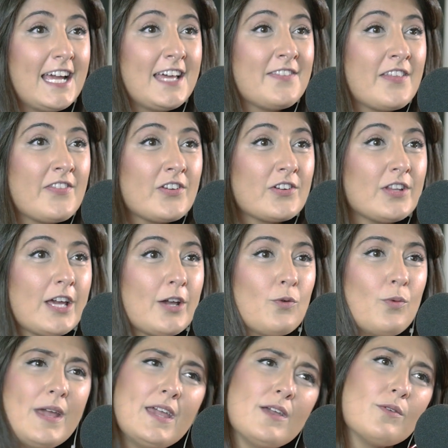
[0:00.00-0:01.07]
And then they're
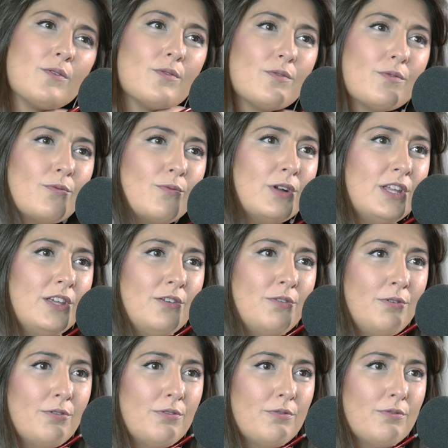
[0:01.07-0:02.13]
like, wait,
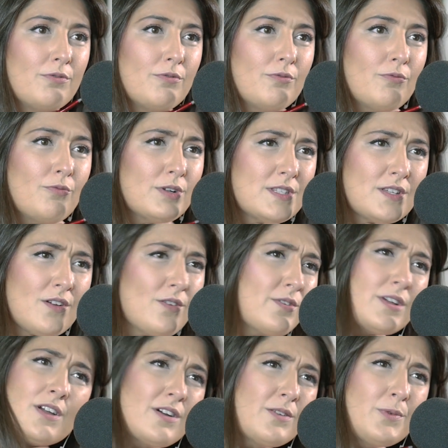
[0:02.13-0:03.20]
what's
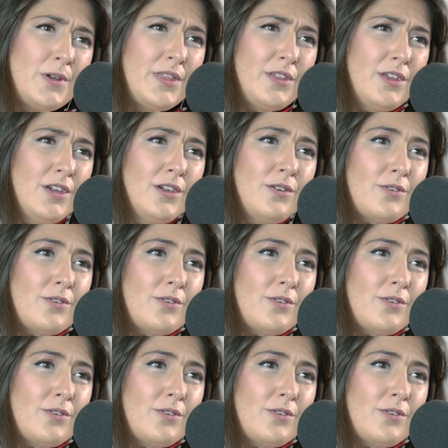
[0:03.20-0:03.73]
going on with you?